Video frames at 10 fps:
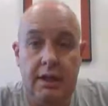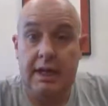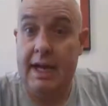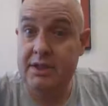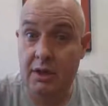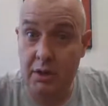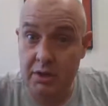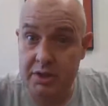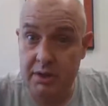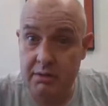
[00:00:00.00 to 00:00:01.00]
I
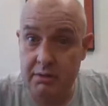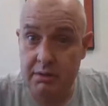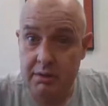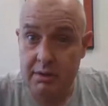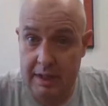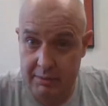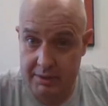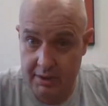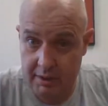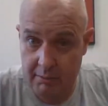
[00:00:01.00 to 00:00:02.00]
told you it was a
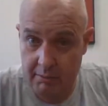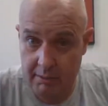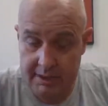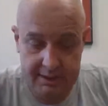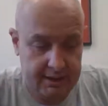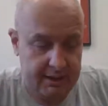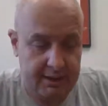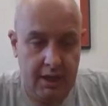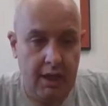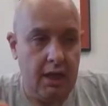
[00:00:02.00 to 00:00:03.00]
good one, wasn't it?
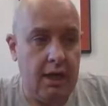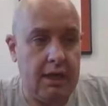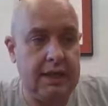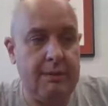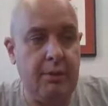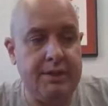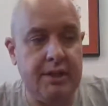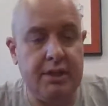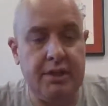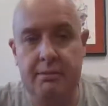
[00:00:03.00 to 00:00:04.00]
All right, boys and
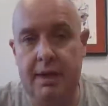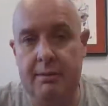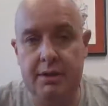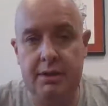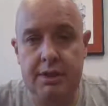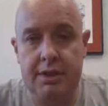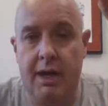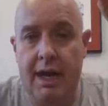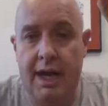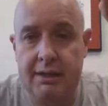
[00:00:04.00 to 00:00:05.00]
girls, remember,
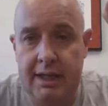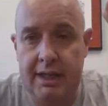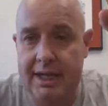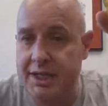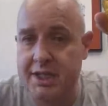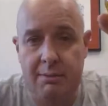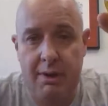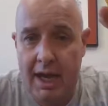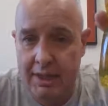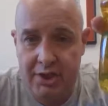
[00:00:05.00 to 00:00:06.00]
smile today because
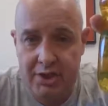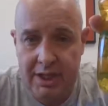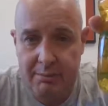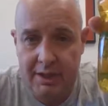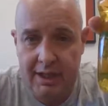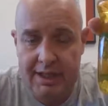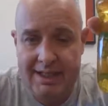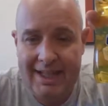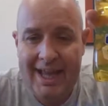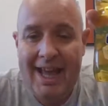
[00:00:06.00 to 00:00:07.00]
smiling is cheap and
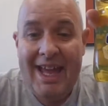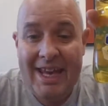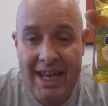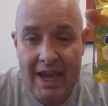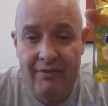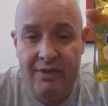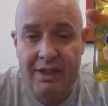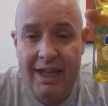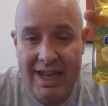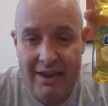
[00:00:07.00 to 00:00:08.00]
easy.
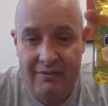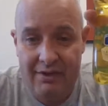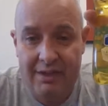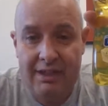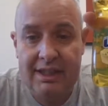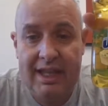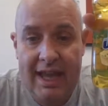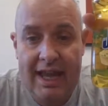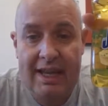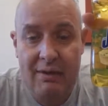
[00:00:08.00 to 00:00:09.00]
Never, ever let
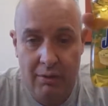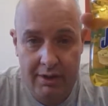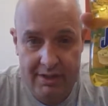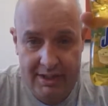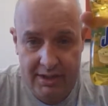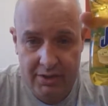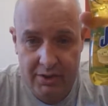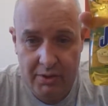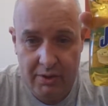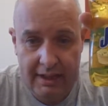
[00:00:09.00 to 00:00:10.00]
anyone steal your
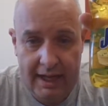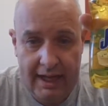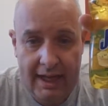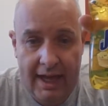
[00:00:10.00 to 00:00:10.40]
joy today.